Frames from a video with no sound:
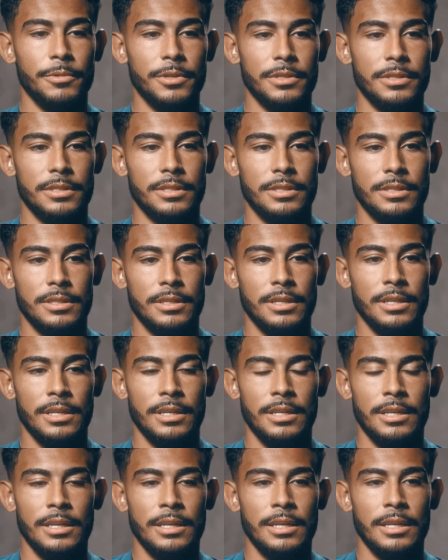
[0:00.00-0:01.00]
was
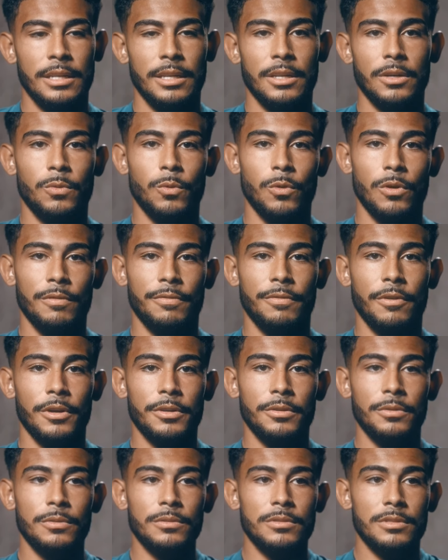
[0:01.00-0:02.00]
in the
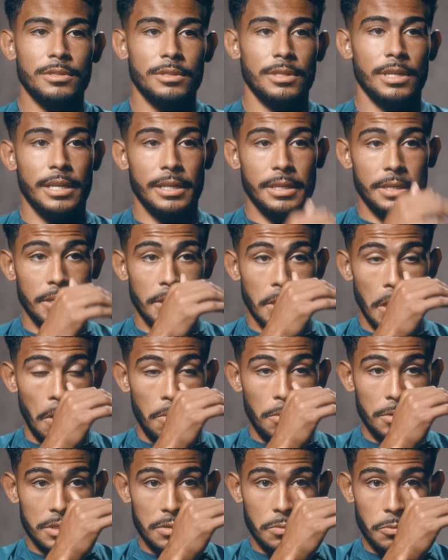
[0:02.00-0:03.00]
quarterfinals, and I
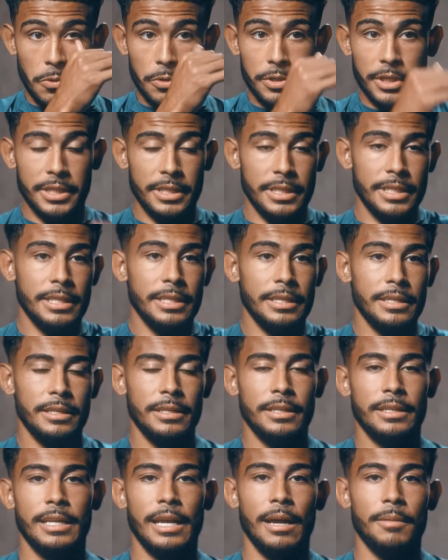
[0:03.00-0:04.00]
was awarded the
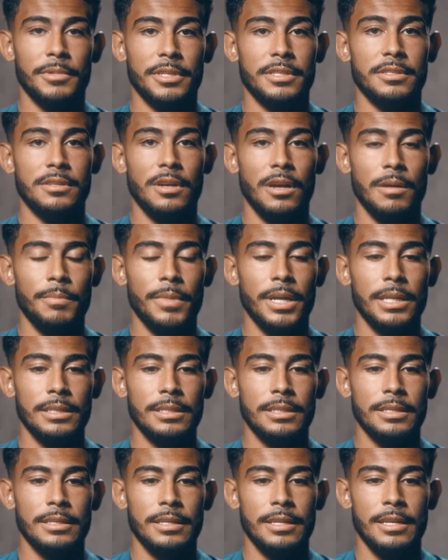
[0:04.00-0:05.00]
captain's
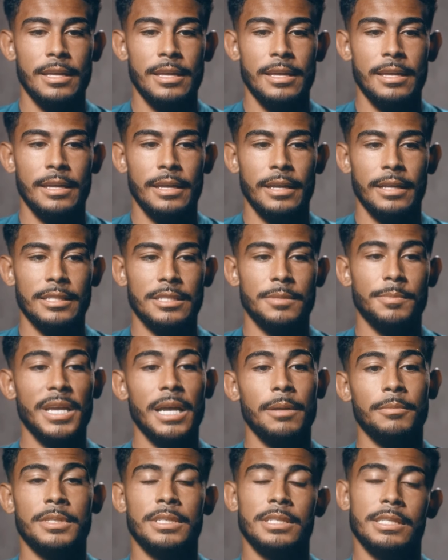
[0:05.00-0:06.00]
armband. And to be
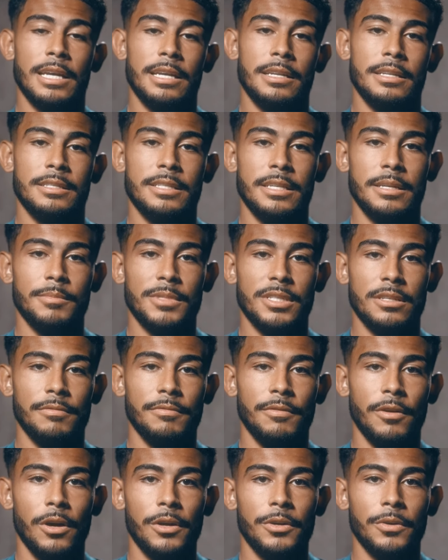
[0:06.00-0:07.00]
able to take the team to the
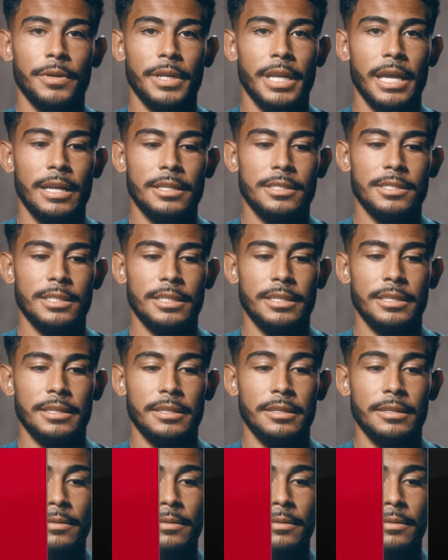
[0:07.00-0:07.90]
final and actually